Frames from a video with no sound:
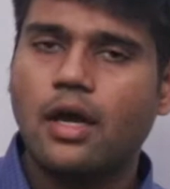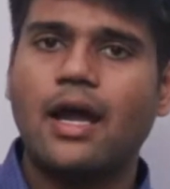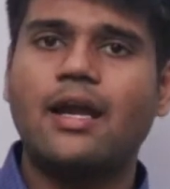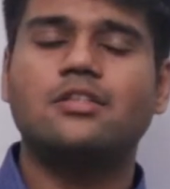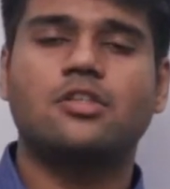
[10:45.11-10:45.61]

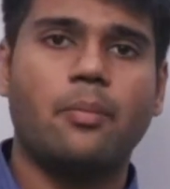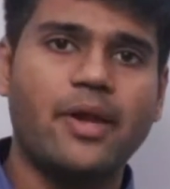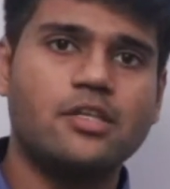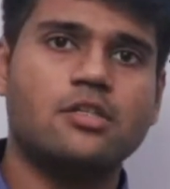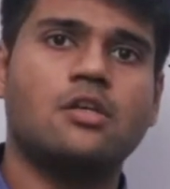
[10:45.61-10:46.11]
and
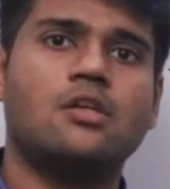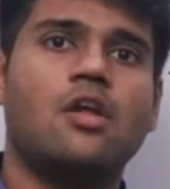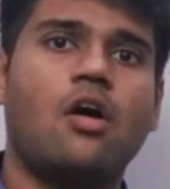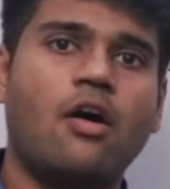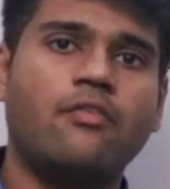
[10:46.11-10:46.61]
summation
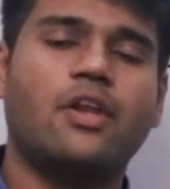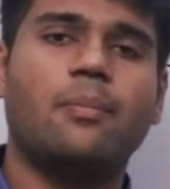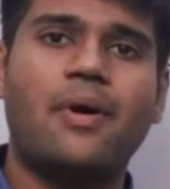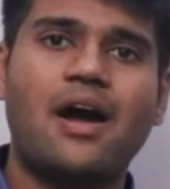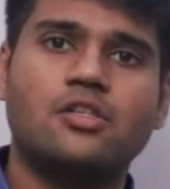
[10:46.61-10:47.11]
of
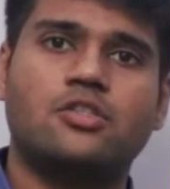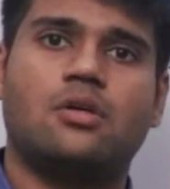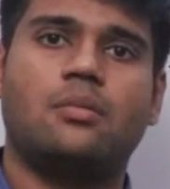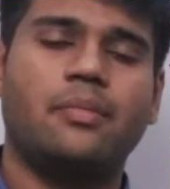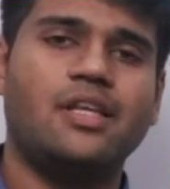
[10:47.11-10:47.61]

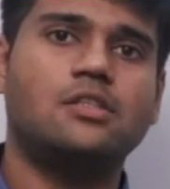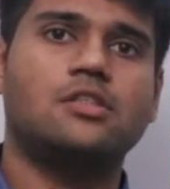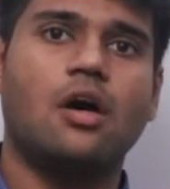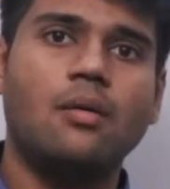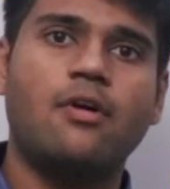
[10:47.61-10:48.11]
departure means
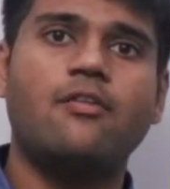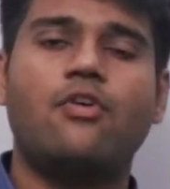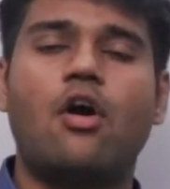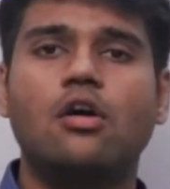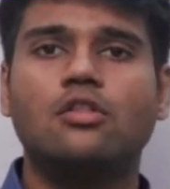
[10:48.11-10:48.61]
sum of
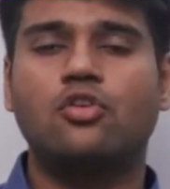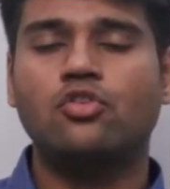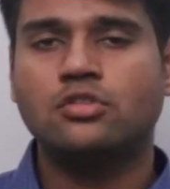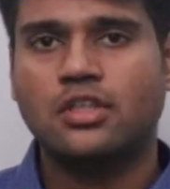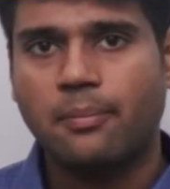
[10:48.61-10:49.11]
all
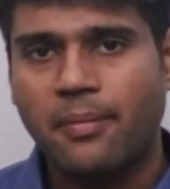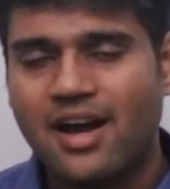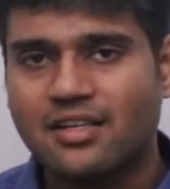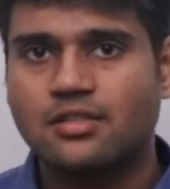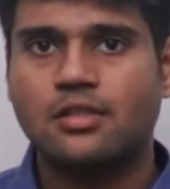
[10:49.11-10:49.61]
those
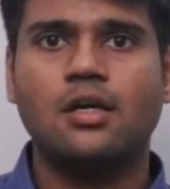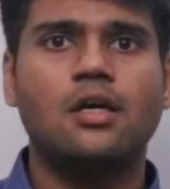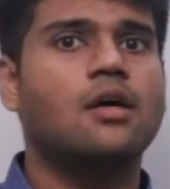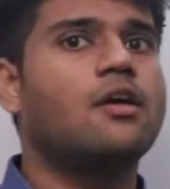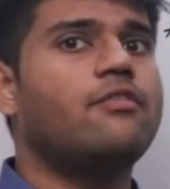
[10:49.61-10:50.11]
departure
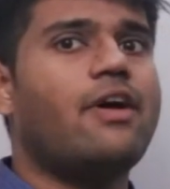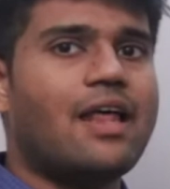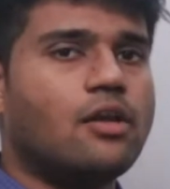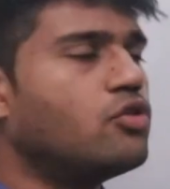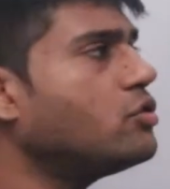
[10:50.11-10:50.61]

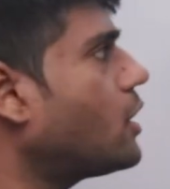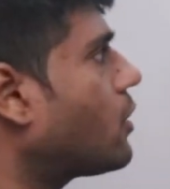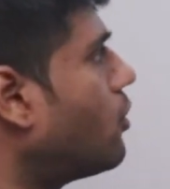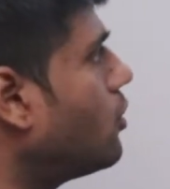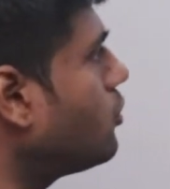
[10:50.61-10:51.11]
values
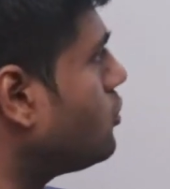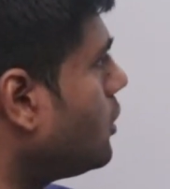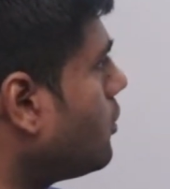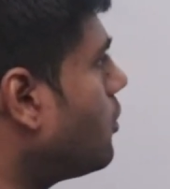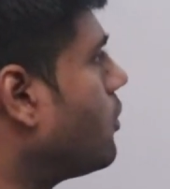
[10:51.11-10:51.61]
equal to
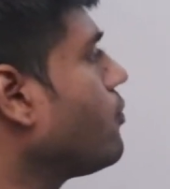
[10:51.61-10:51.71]
0.